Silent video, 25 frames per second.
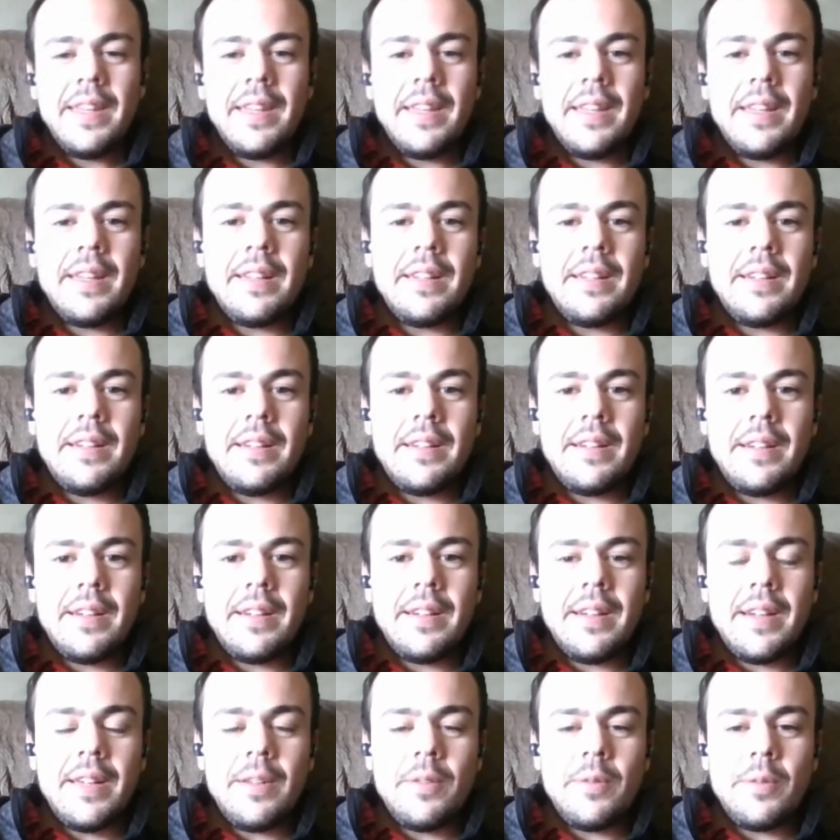And
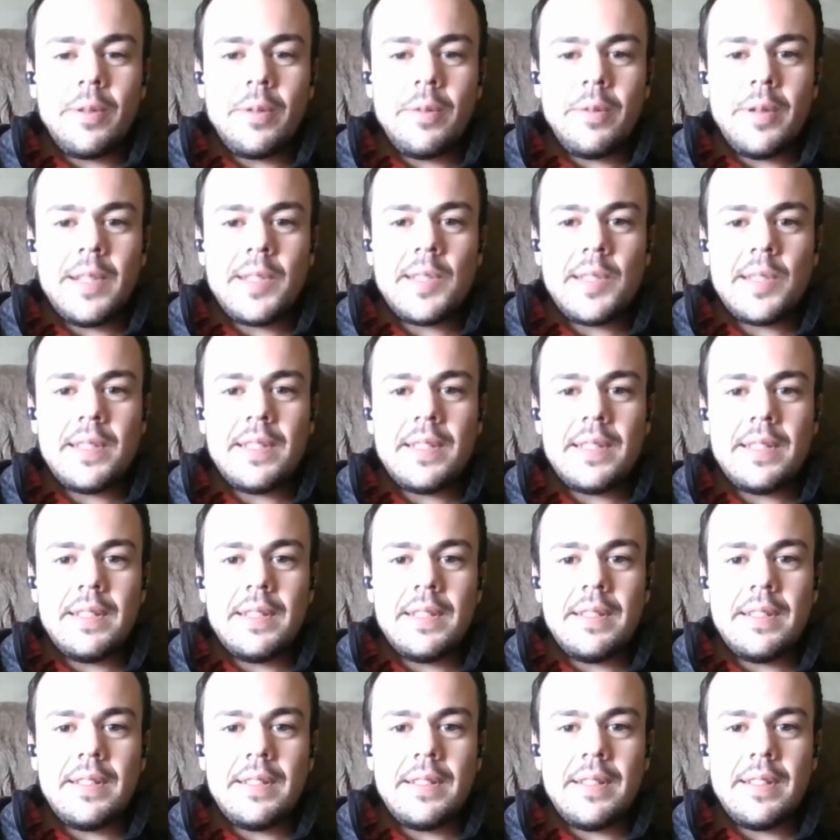I had
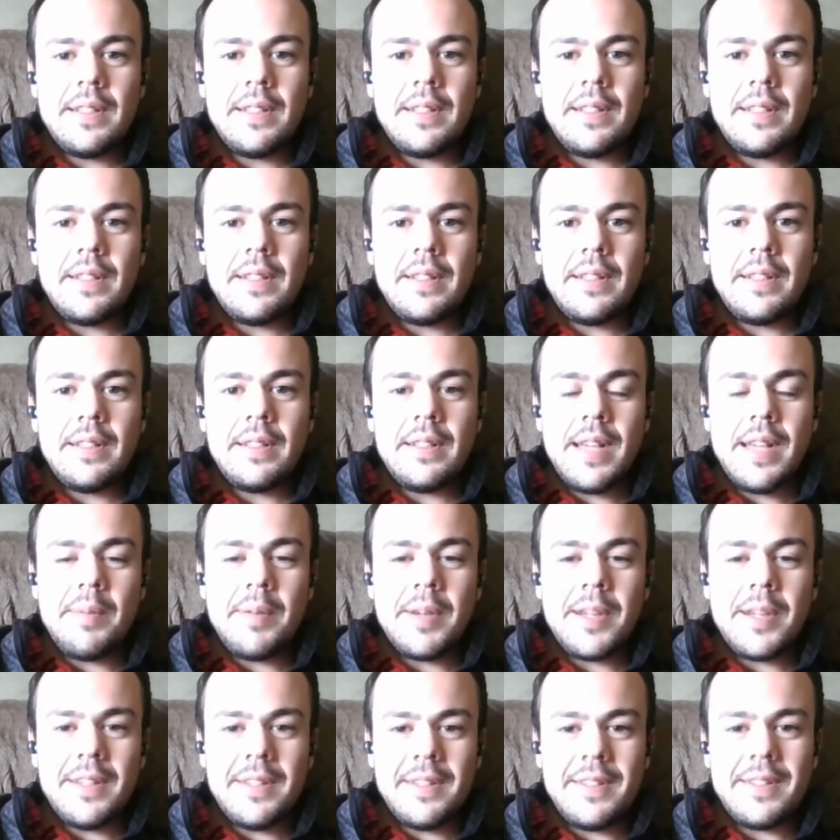requested
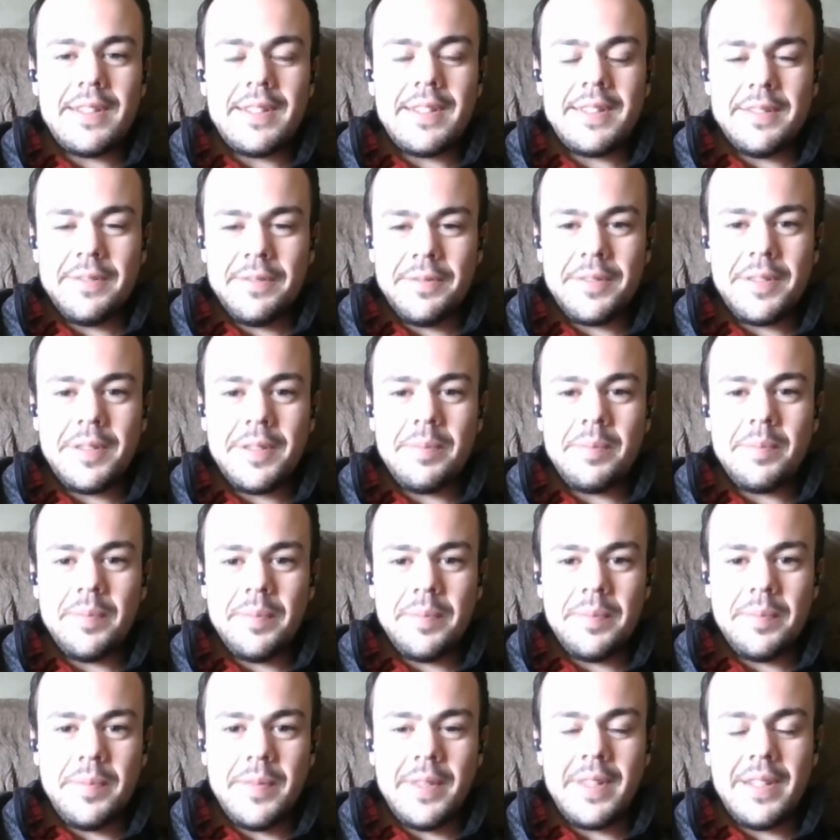namakarana
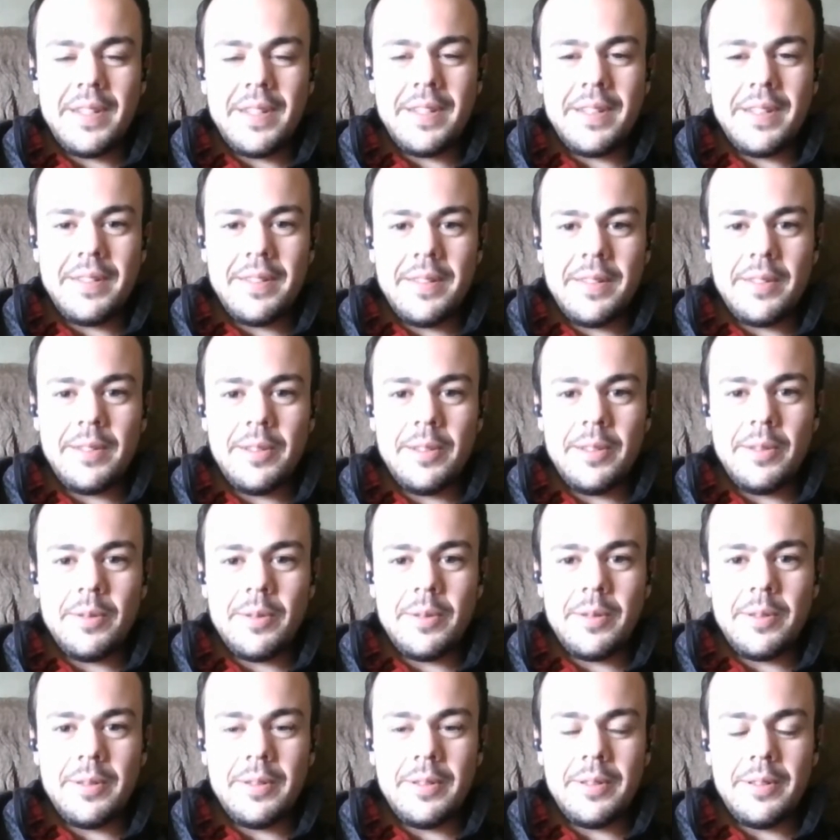from the
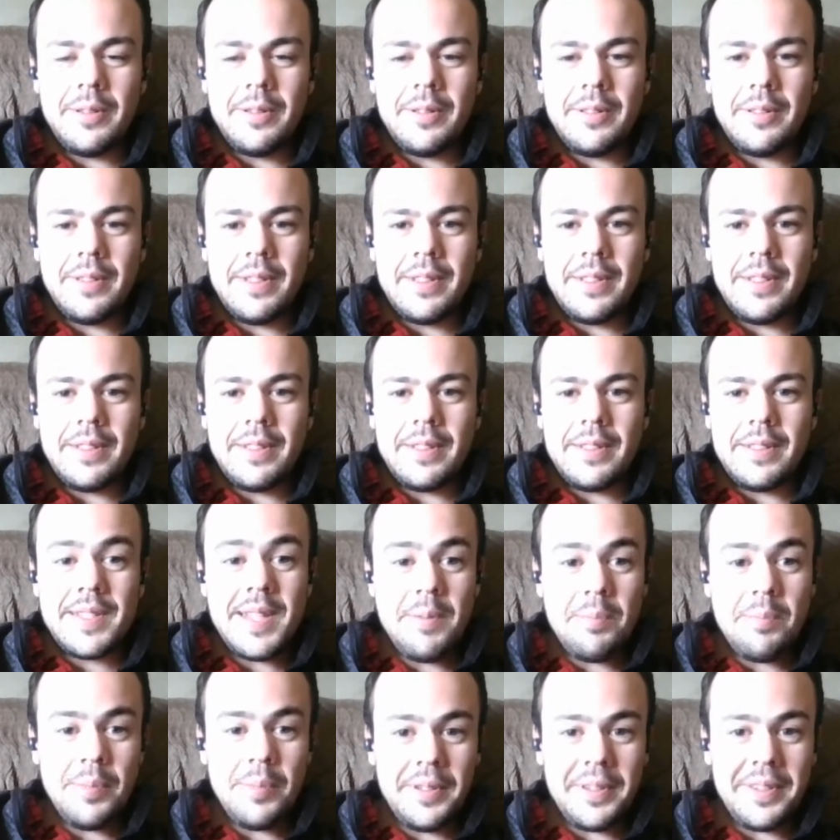local
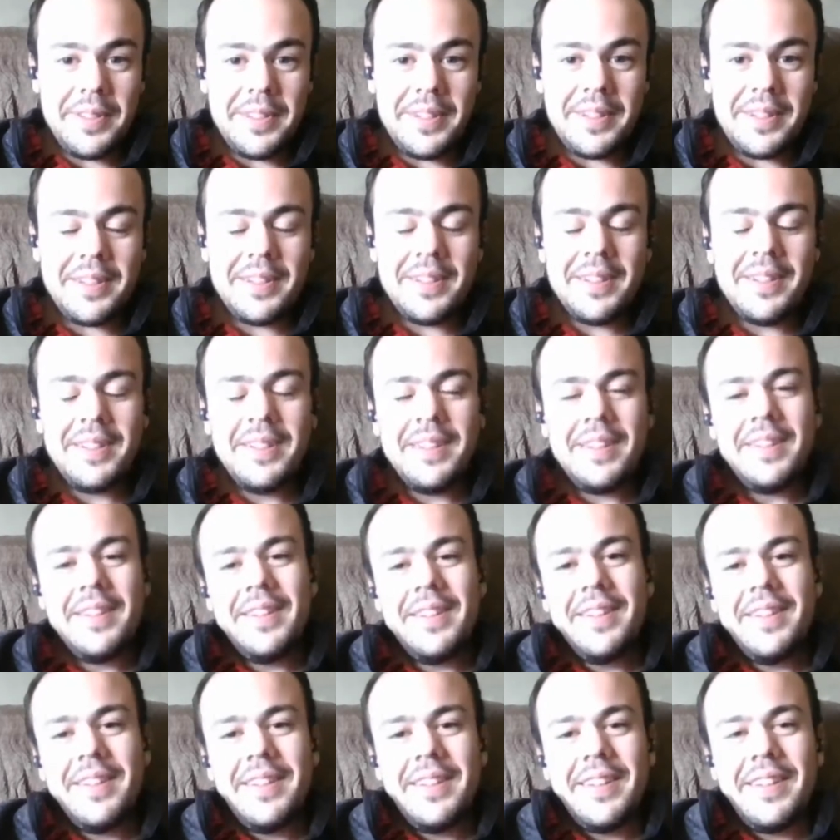temple there.
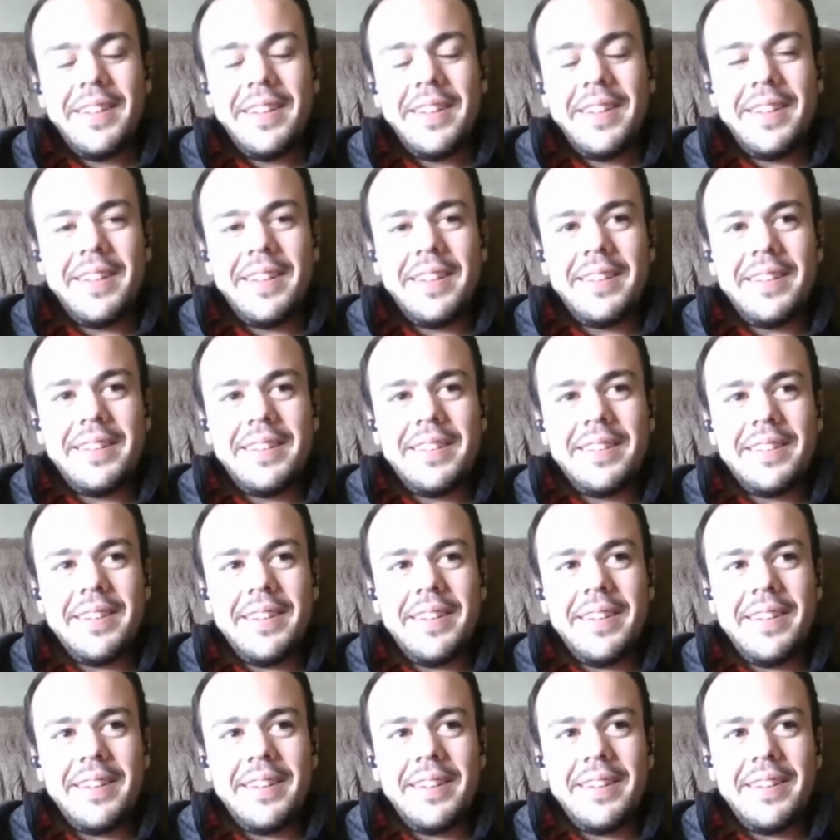And
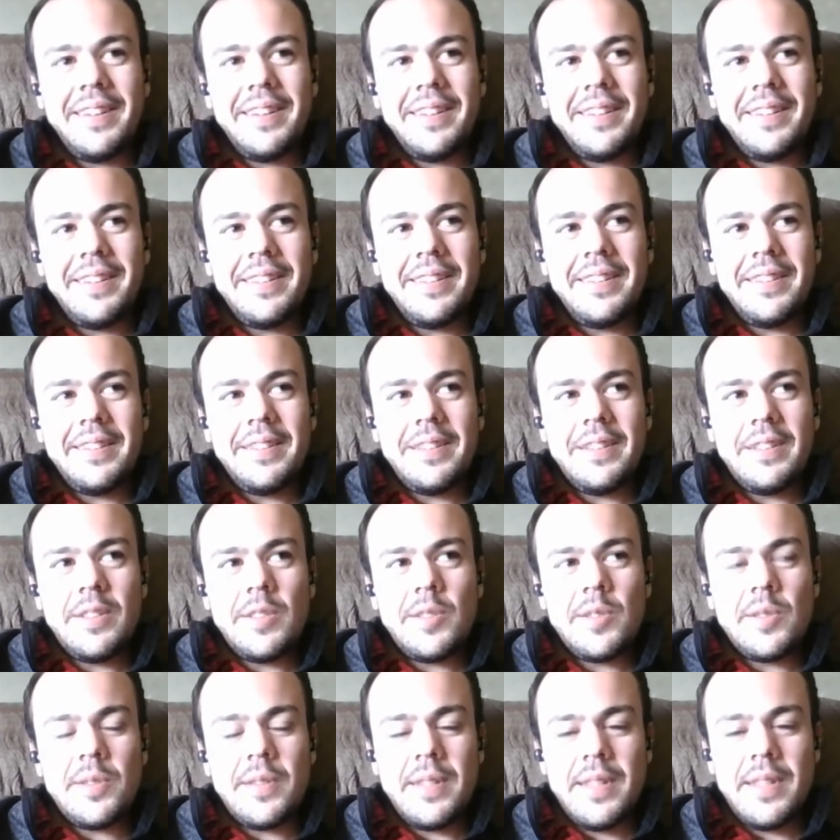
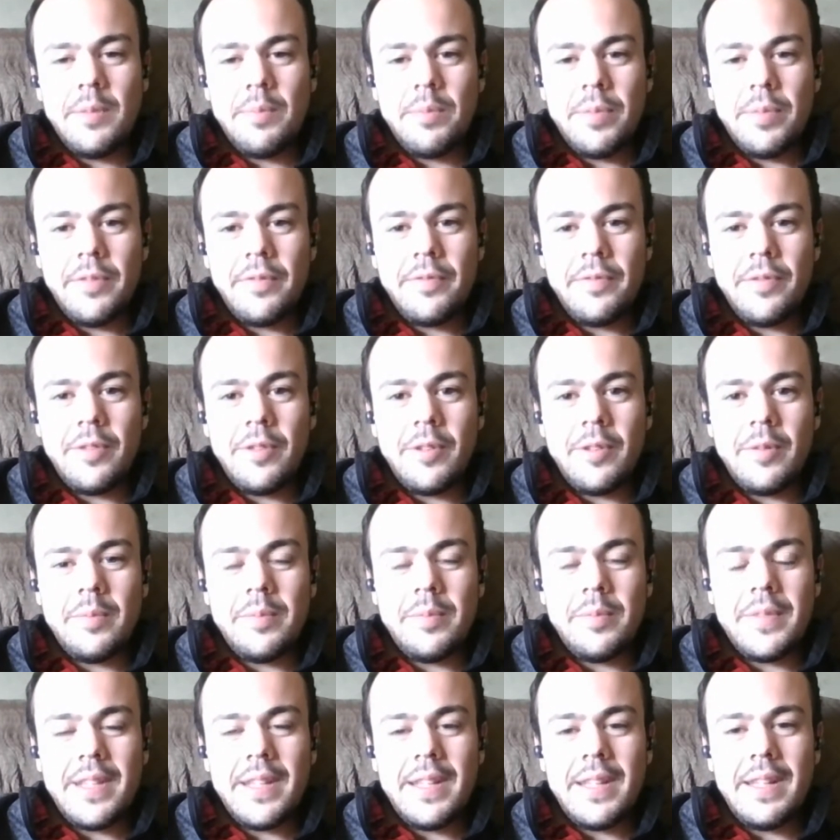so they had
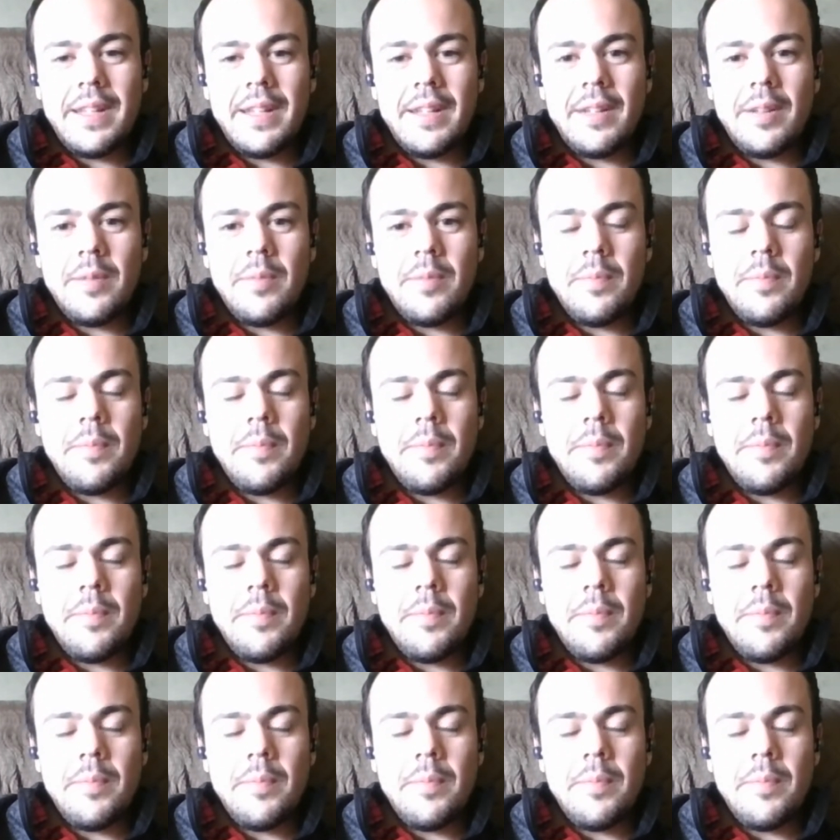performed, and